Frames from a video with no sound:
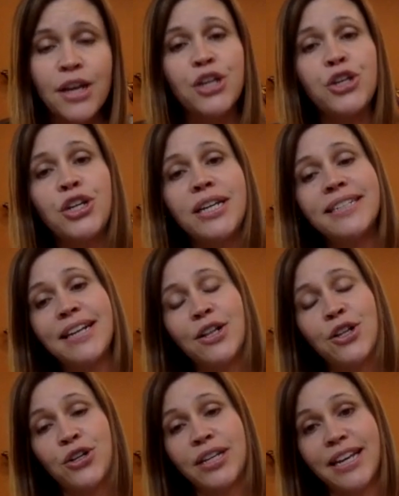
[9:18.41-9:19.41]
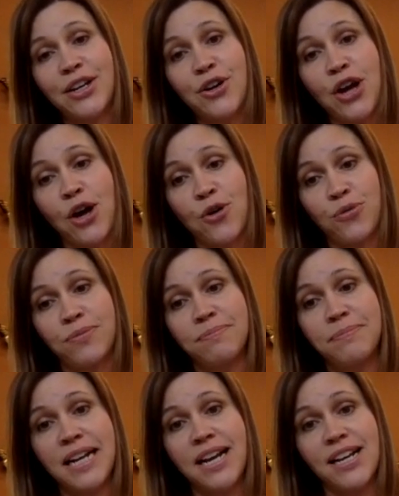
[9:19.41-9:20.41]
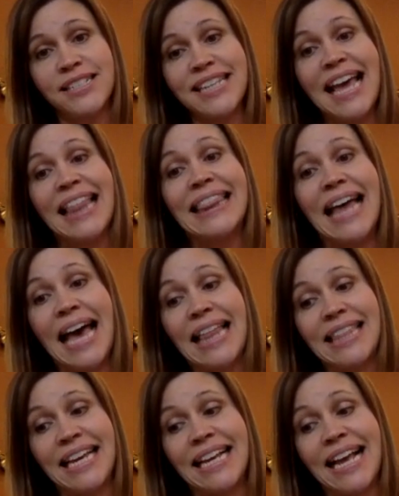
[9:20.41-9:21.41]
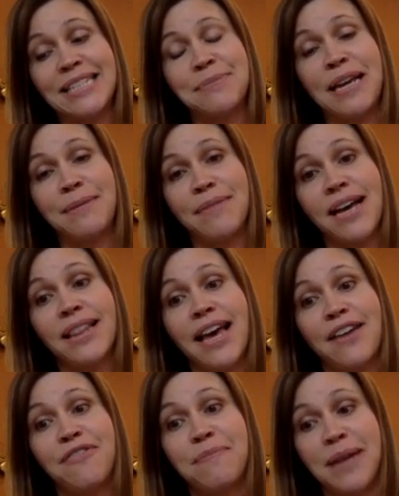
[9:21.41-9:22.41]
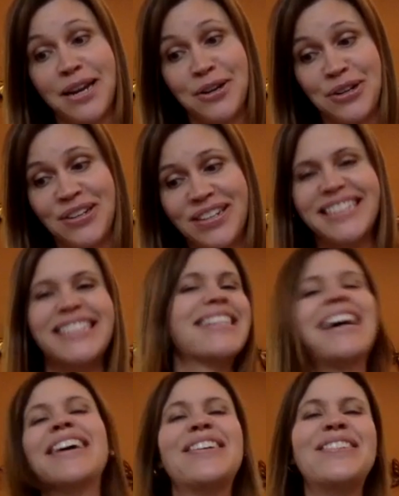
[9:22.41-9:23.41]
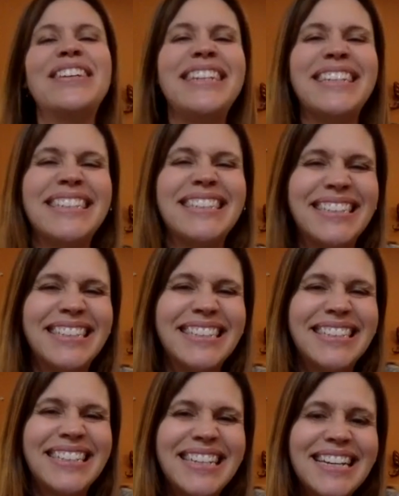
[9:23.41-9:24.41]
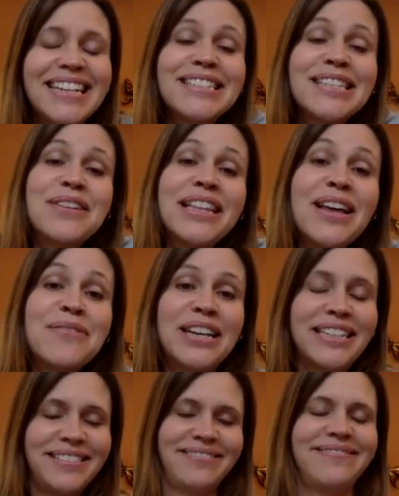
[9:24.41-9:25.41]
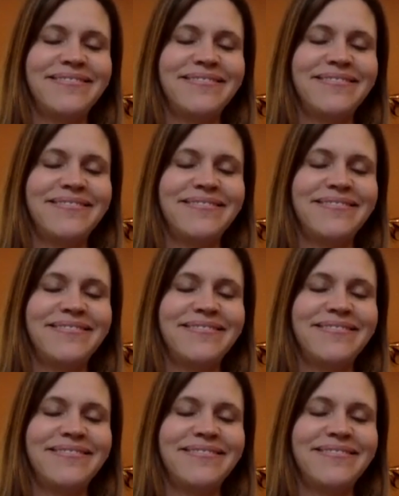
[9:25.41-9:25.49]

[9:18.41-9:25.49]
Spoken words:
You need to tell her to get her own because that thing has made my life better. So we love it.